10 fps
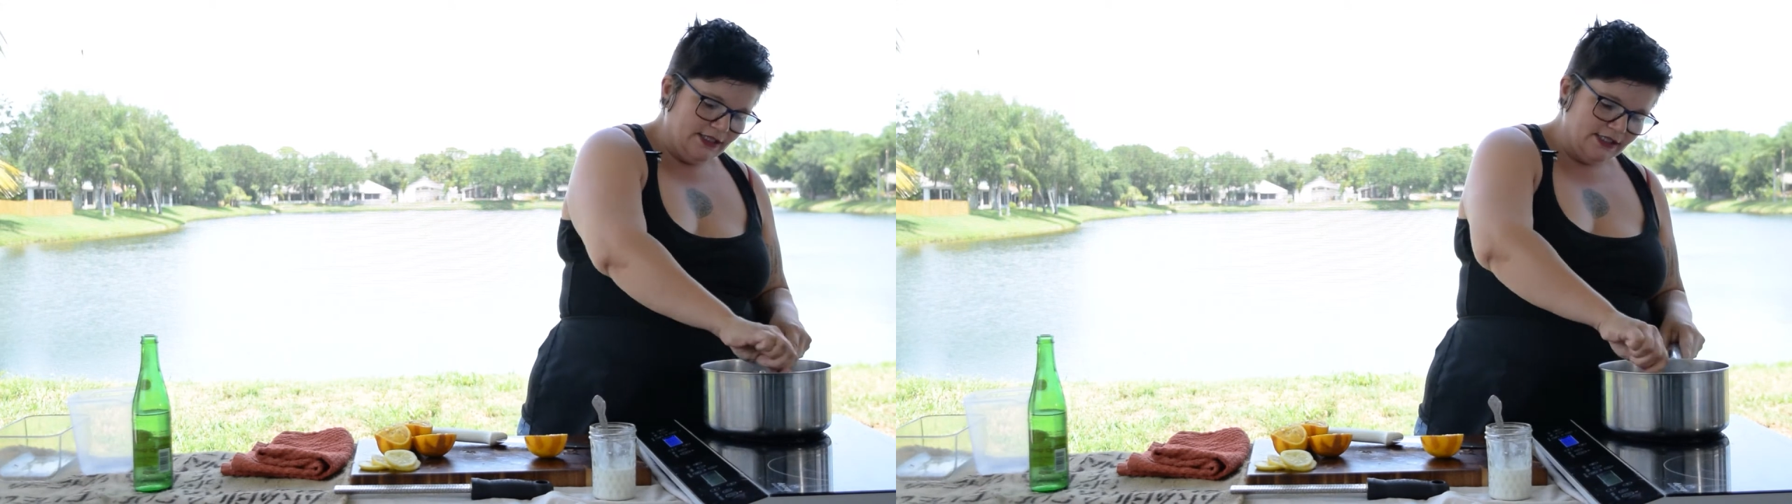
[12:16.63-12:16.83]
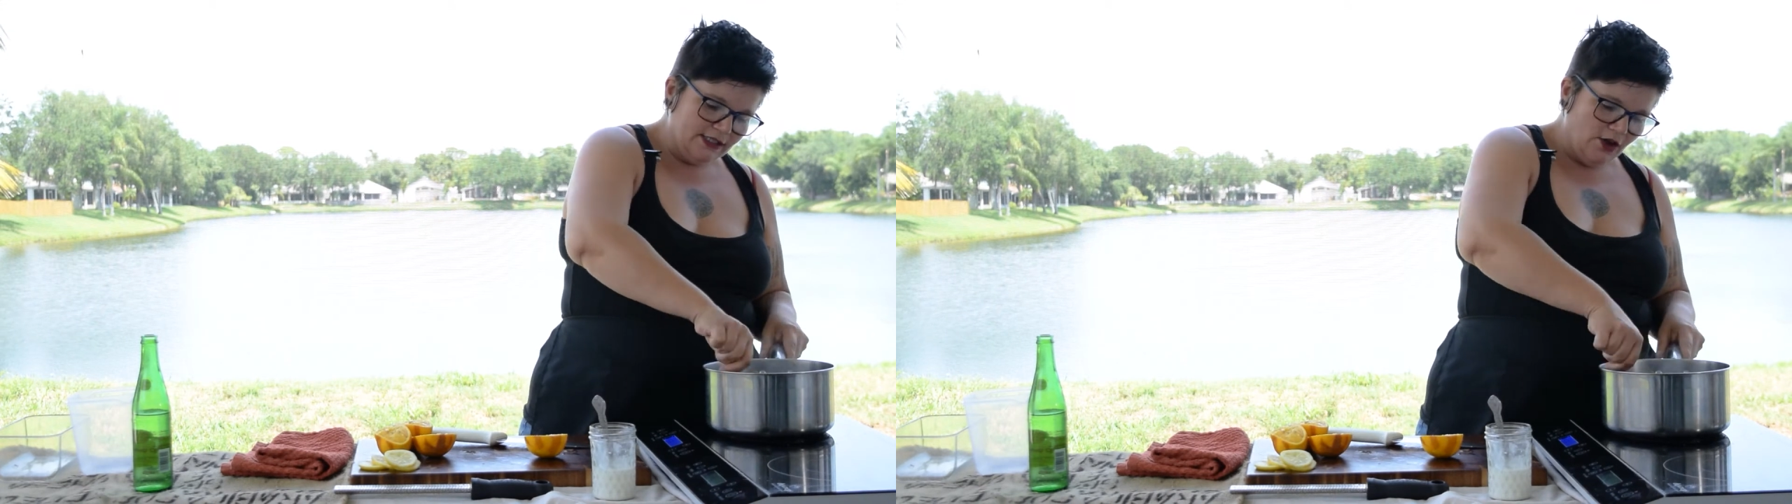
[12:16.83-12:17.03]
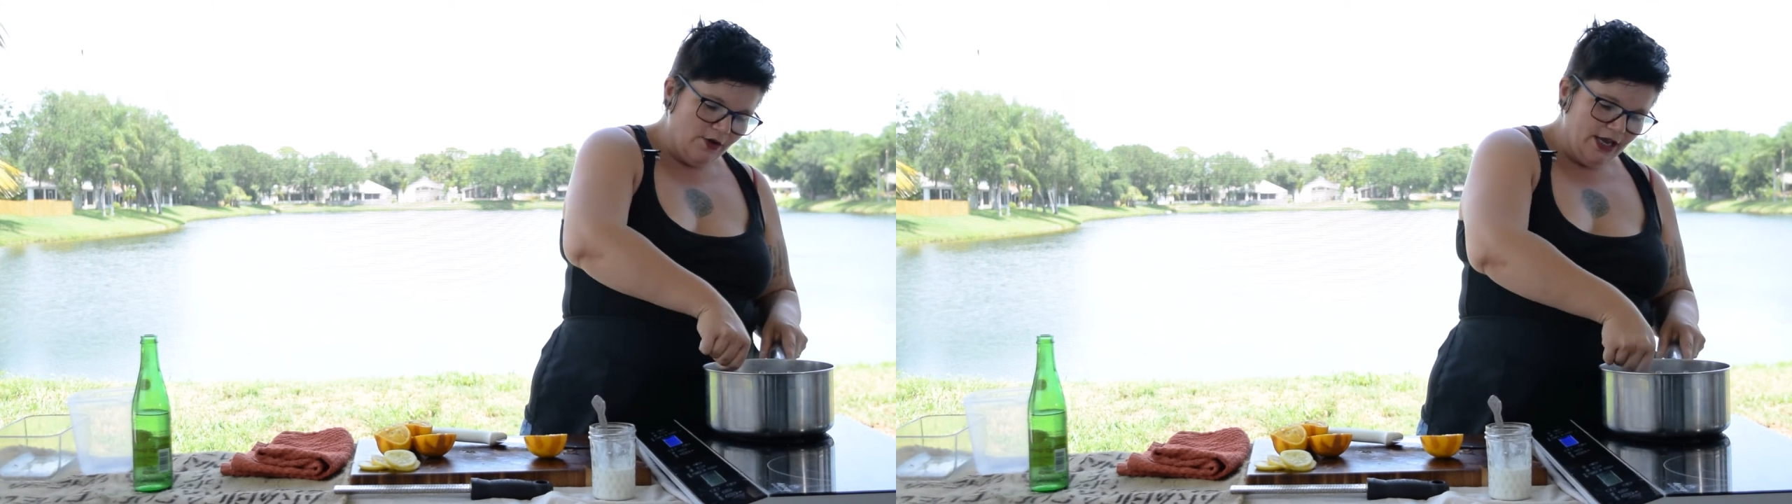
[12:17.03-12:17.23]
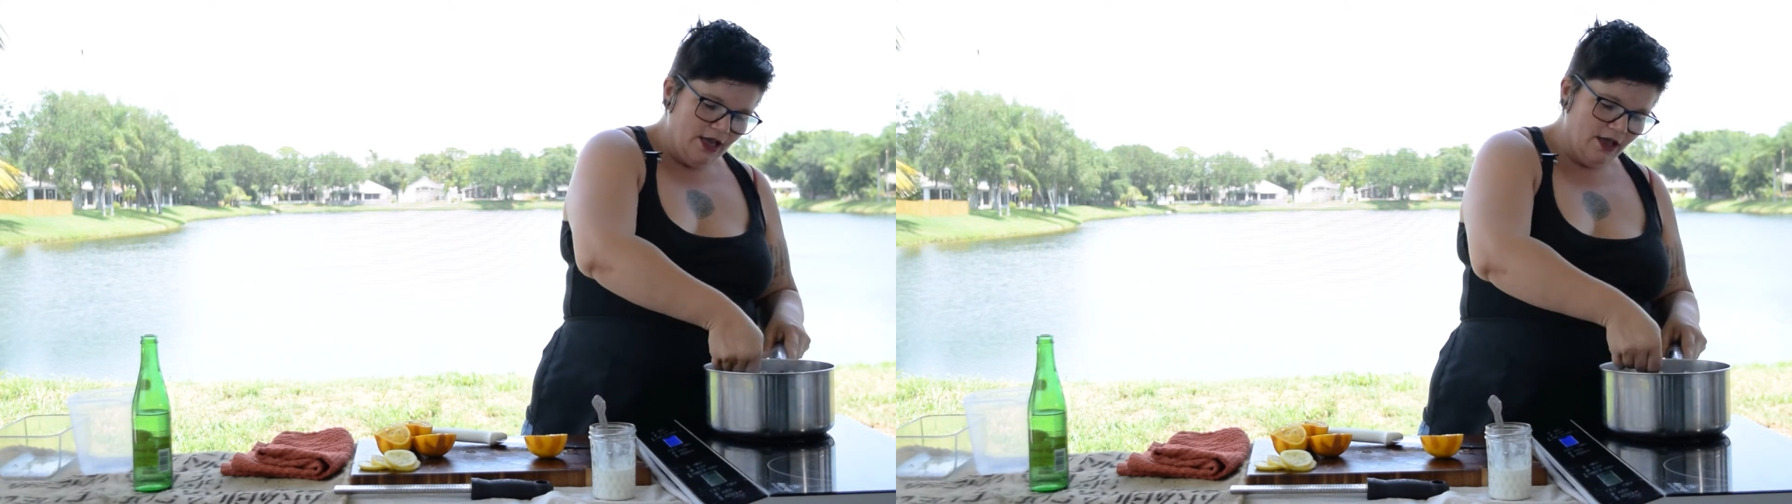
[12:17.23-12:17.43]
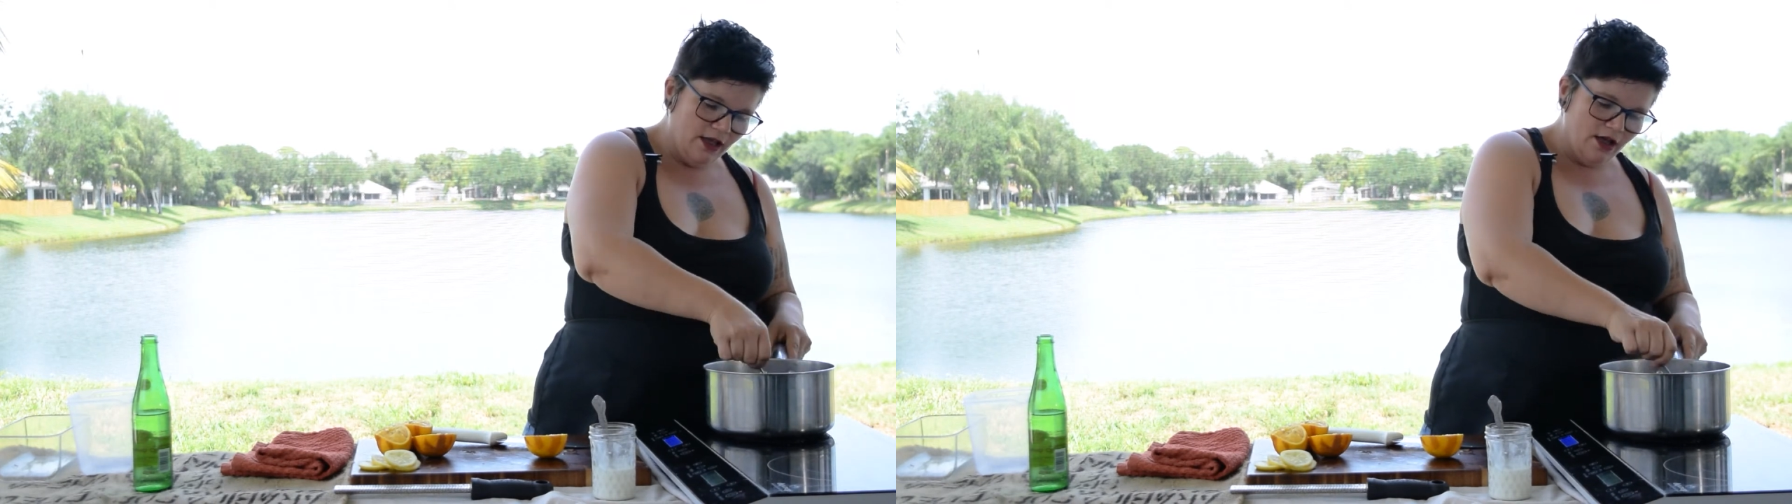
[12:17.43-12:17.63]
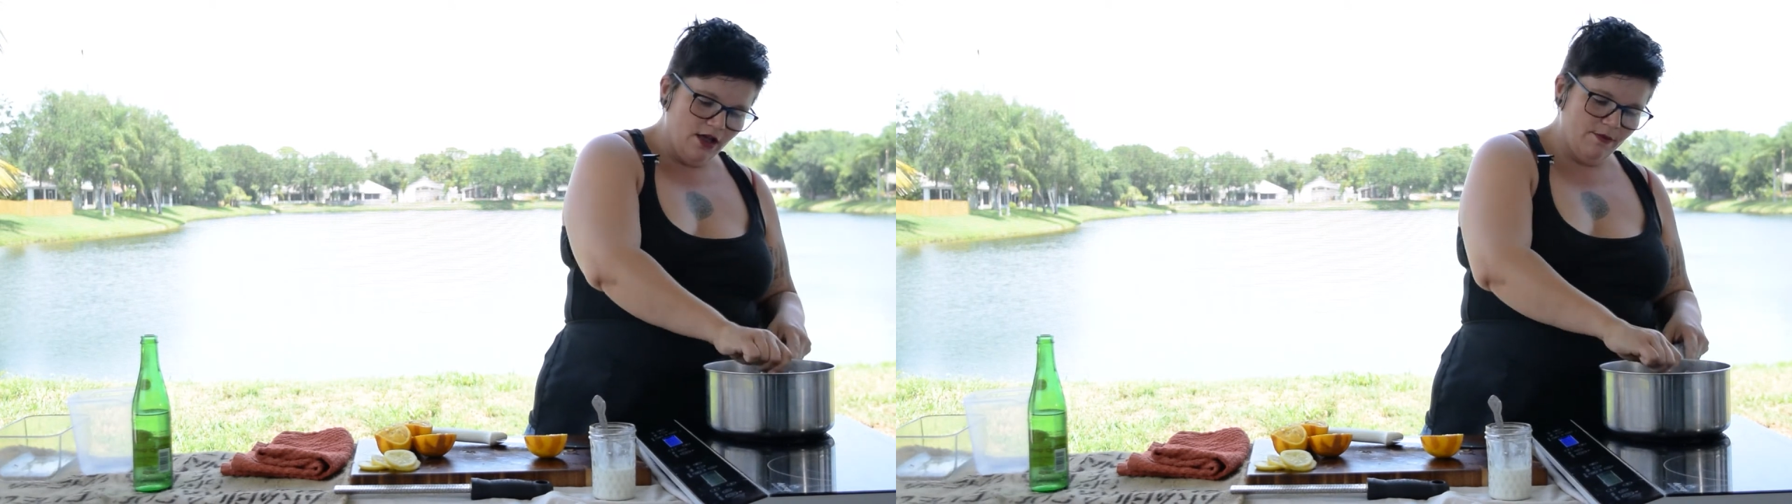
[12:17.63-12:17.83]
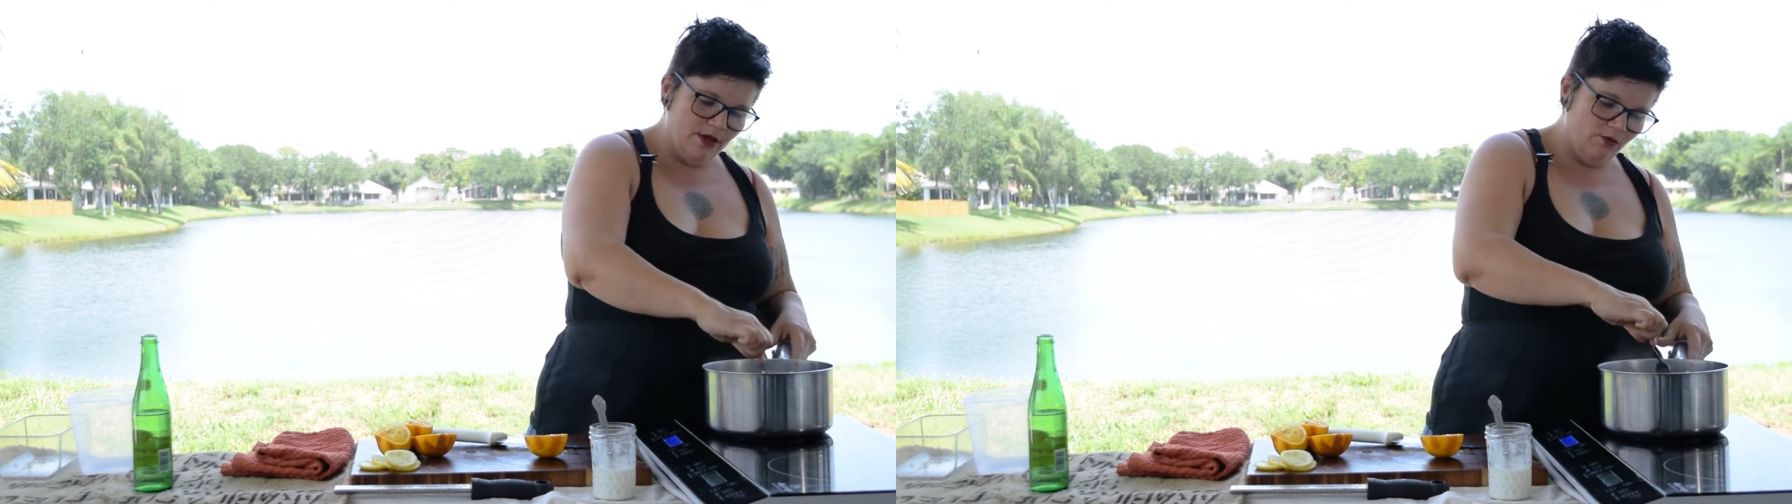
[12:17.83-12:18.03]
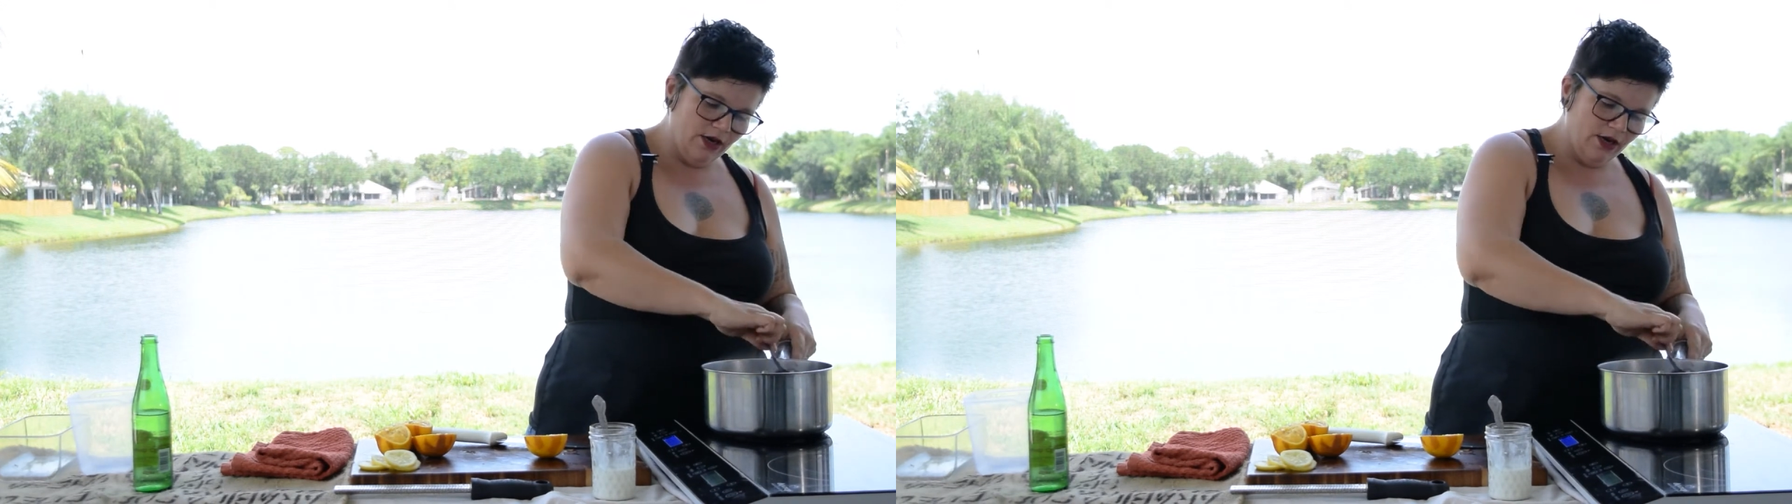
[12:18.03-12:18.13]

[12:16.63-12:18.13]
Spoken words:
is going, and we're